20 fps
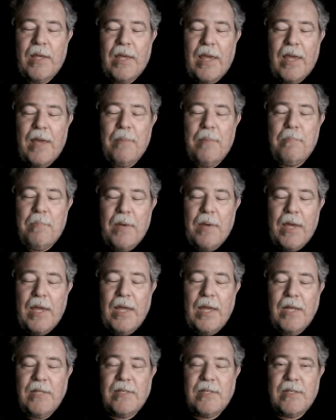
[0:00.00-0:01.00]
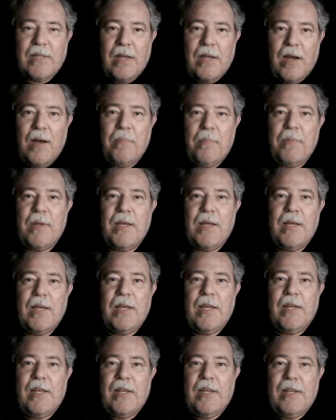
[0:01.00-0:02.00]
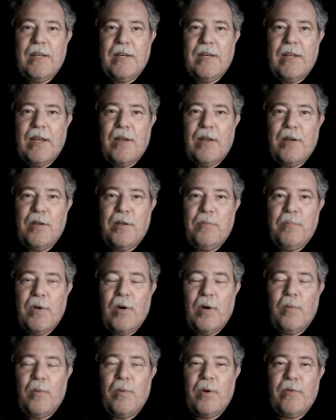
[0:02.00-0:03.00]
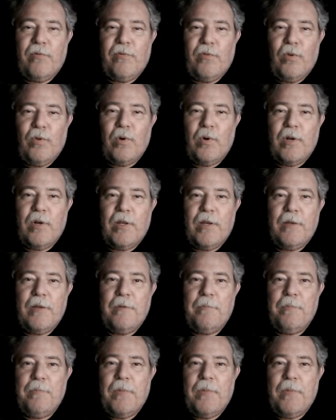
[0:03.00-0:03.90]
campaign stop down in Melbourne, Florida,